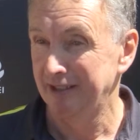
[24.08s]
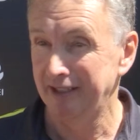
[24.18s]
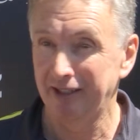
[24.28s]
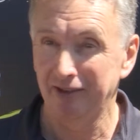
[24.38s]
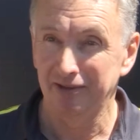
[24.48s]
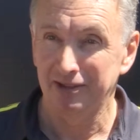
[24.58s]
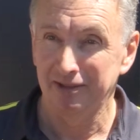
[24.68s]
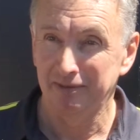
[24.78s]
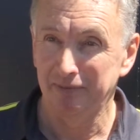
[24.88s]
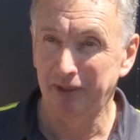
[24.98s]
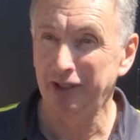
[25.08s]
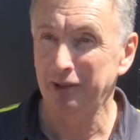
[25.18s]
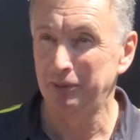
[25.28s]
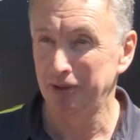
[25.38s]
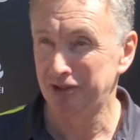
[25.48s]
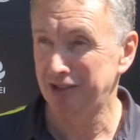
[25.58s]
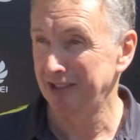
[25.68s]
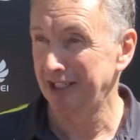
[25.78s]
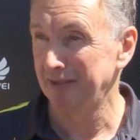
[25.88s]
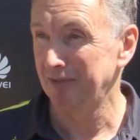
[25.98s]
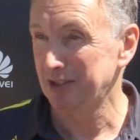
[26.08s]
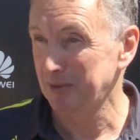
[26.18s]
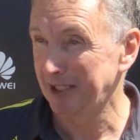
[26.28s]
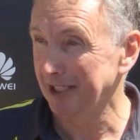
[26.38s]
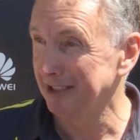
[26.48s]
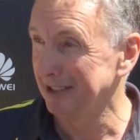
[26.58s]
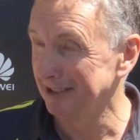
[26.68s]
and girls, bring your boots to the game this weekend.